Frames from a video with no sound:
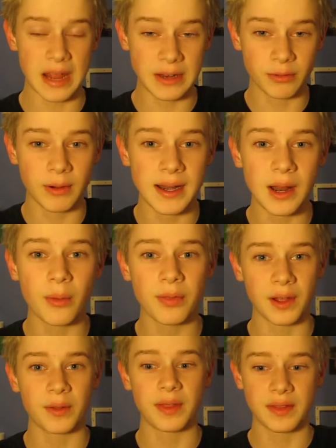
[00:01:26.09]
right out
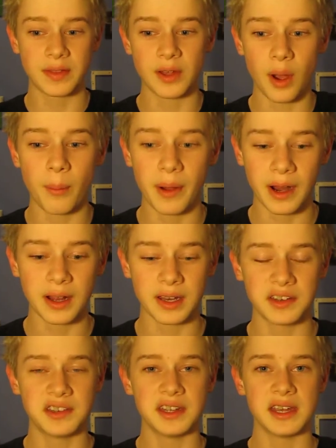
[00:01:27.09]
there that the umpire
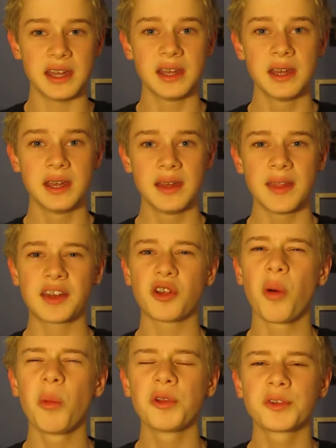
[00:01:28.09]
can see it. That's
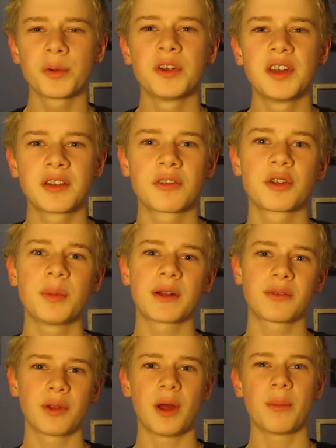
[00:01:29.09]
almost sort of
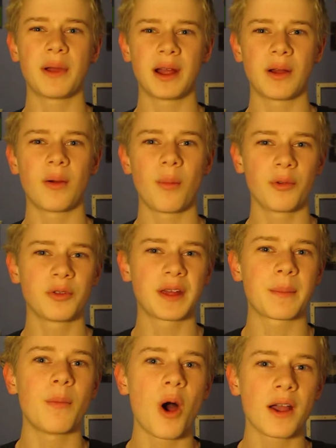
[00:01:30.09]
disrespectful to the umpire, almost
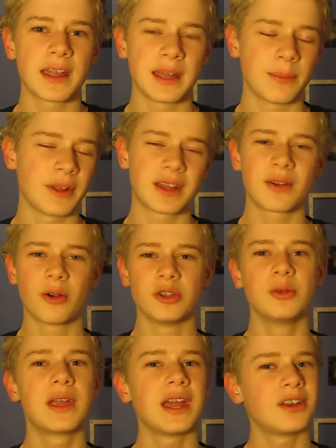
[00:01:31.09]
like mocking him, like, oh,
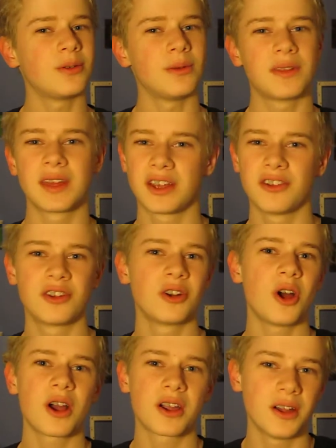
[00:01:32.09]
you can't do anything because you're
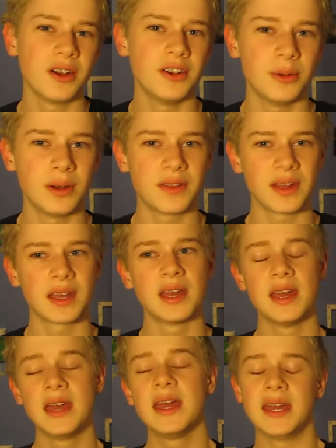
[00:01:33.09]
not going to do anything.
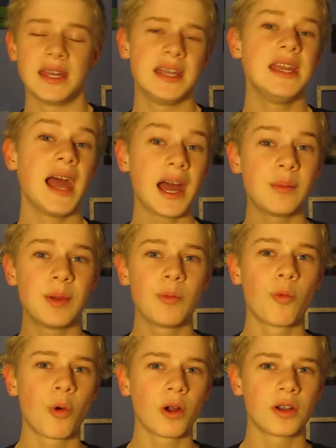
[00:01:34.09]
He had
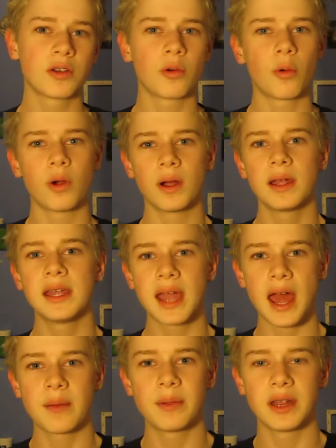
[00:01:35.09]
been warned, or he
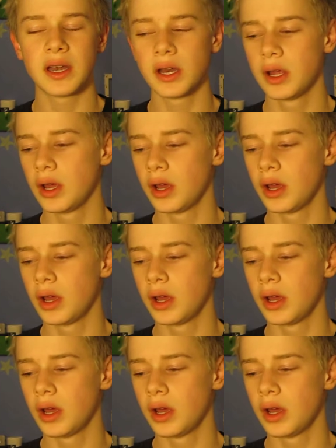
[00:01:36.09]
had been